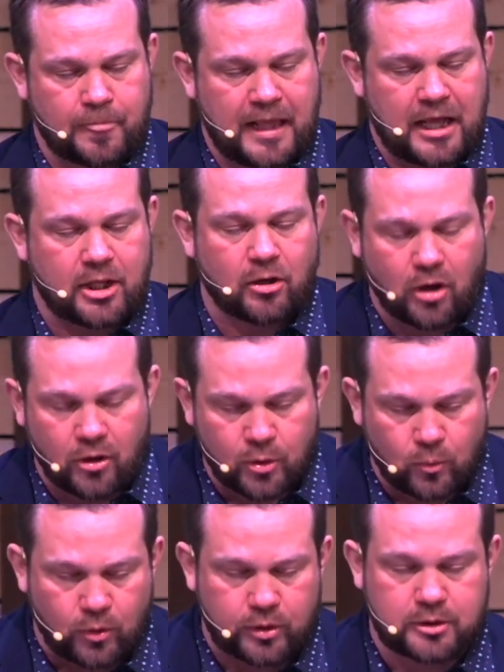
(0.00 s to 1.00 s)
There are other
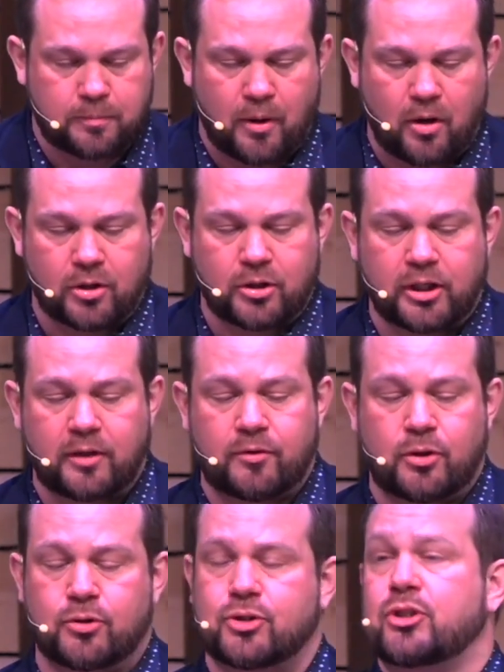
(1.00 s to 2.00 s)
words Paul could have
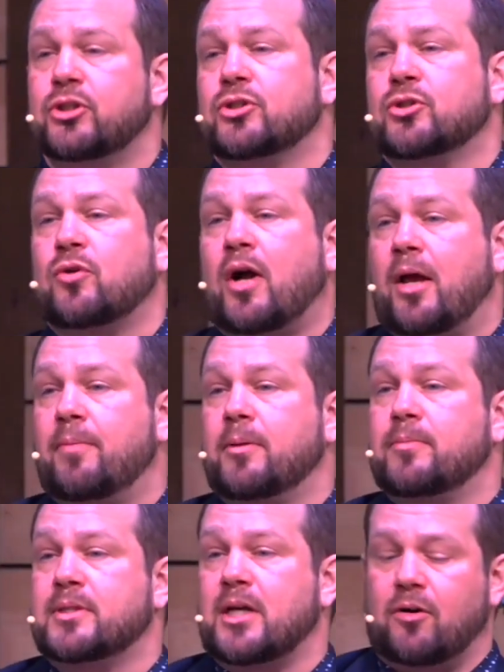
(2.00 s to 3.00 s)
used to describe
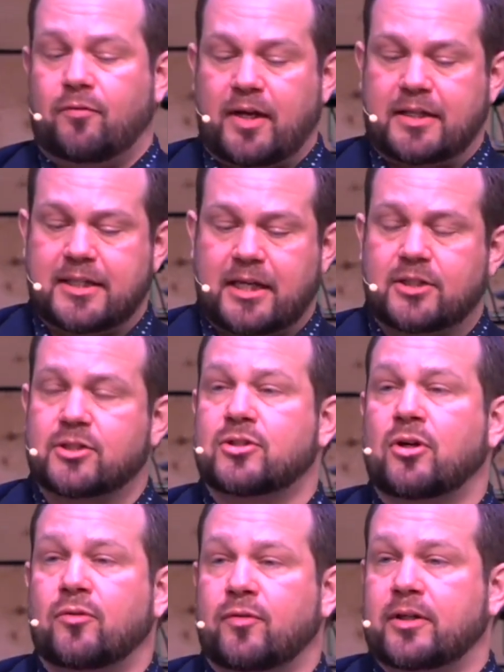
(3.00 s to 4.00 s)
himself as a
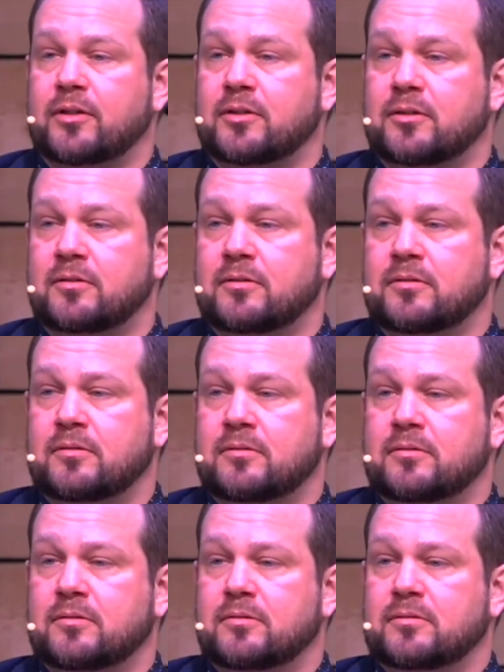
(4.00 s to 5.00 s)
servant.
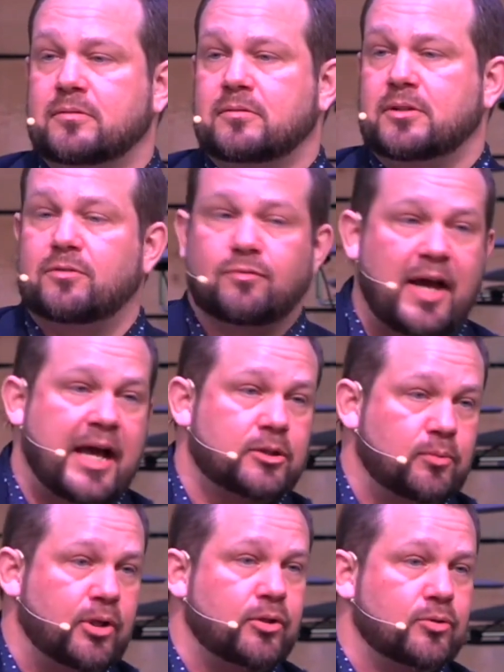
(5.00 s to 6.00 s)
In fact,
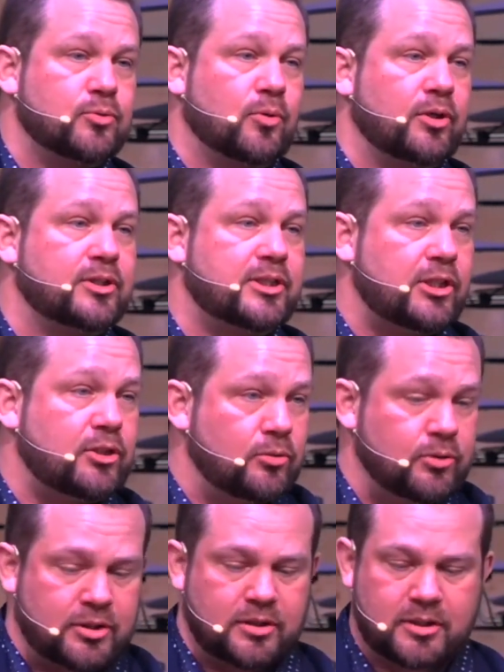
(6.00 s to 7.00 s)
one of those words he
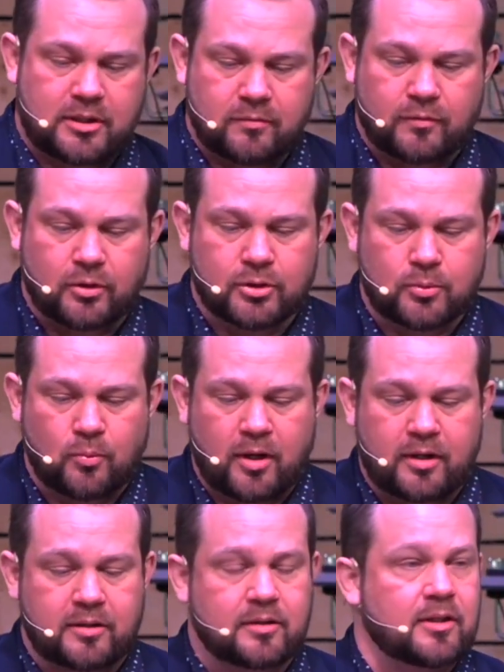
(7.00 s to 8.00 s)
uses in verse
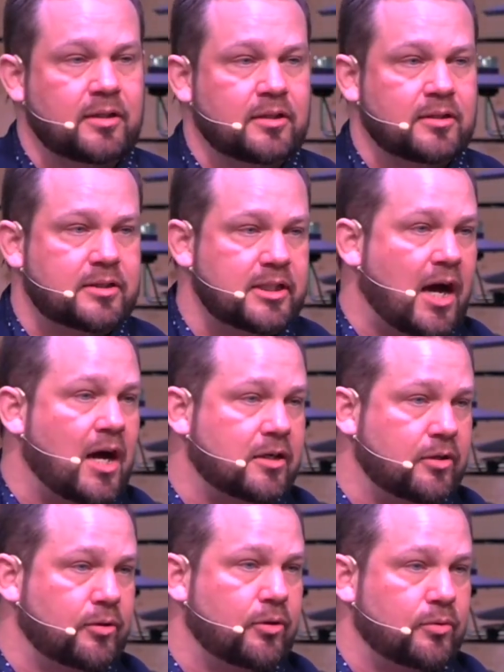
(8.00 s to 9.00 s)
one,
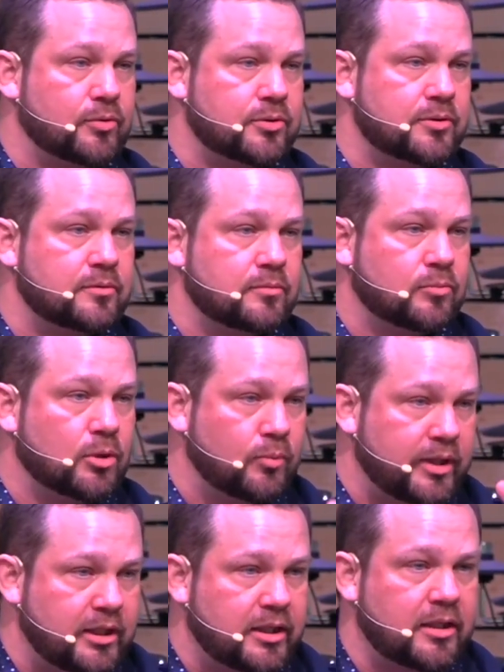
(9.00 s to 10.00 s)
diakonos, where
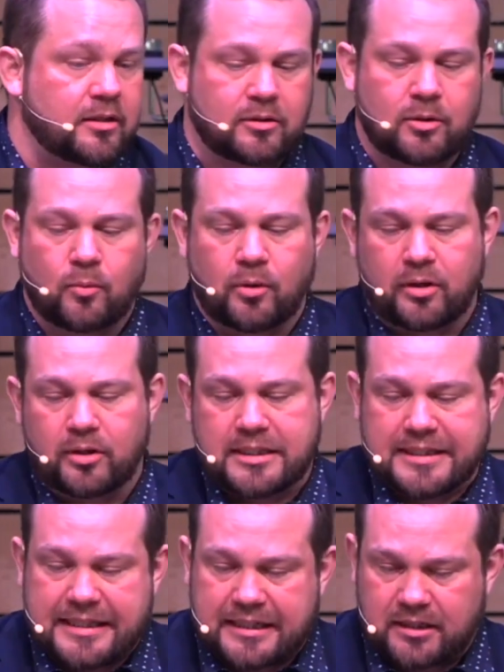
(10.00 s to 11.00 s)
we get the word
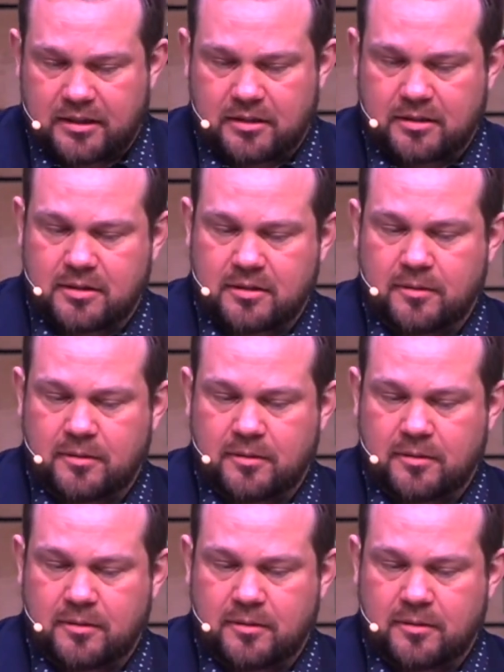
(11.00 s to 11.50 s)
deacons,